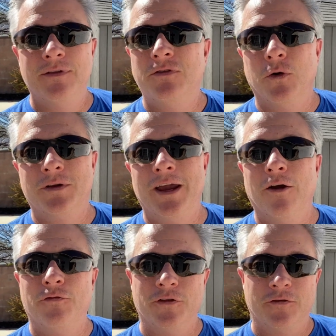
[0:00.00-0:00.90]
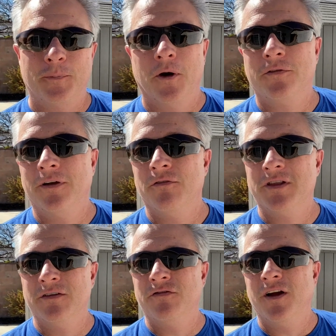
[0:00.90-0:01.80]
don't care for the sparks and
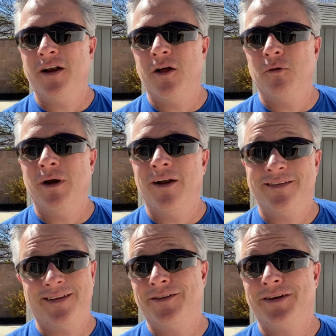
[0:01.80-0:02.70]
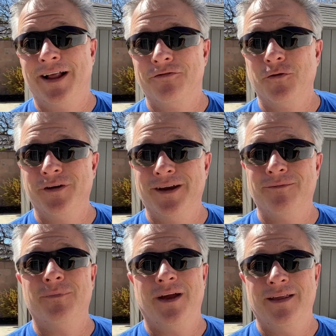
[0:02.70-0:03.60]
everything flying all around. In Southern
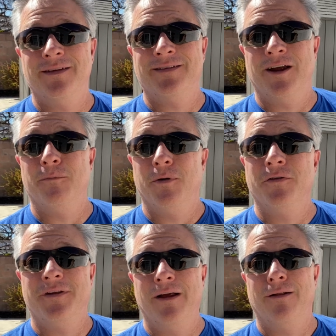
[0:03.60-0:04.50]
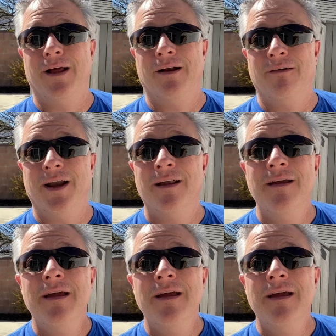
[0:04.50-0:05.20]
California, this town burns down a lot, right?